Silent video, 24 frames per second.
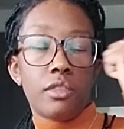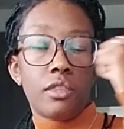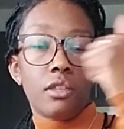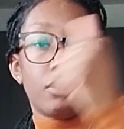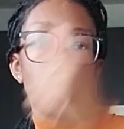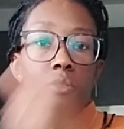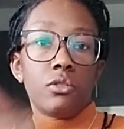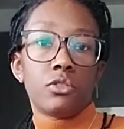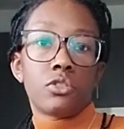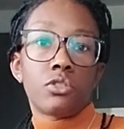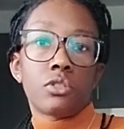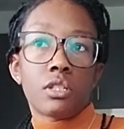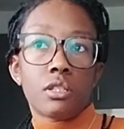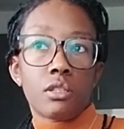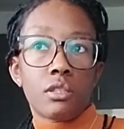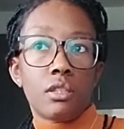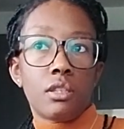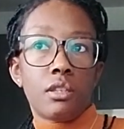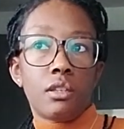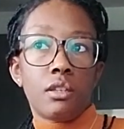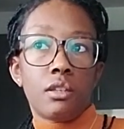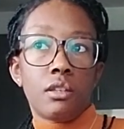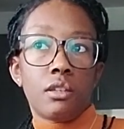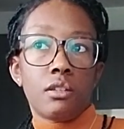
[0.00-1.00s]
the
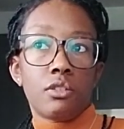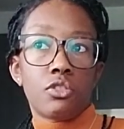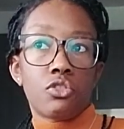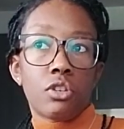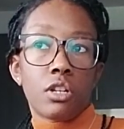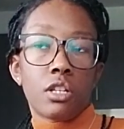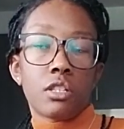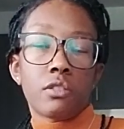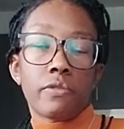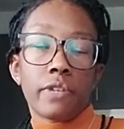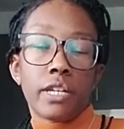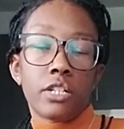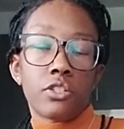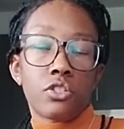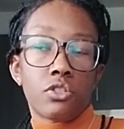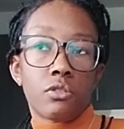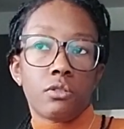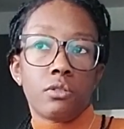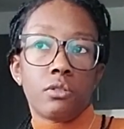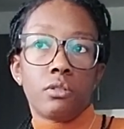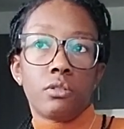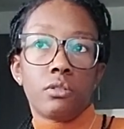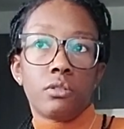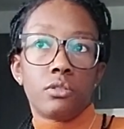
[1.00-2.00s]

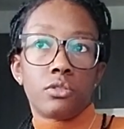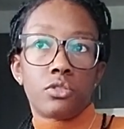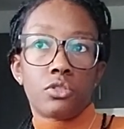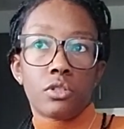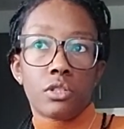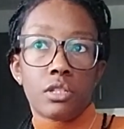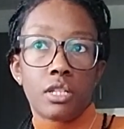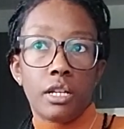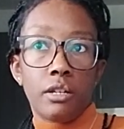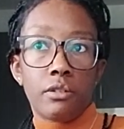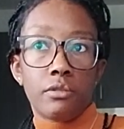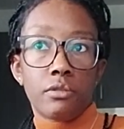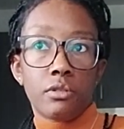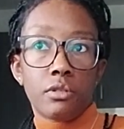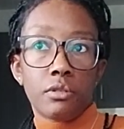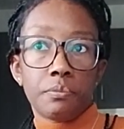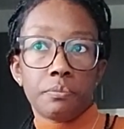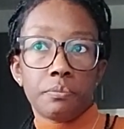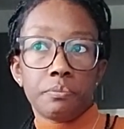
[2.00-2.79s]
transvaginal ultrasound.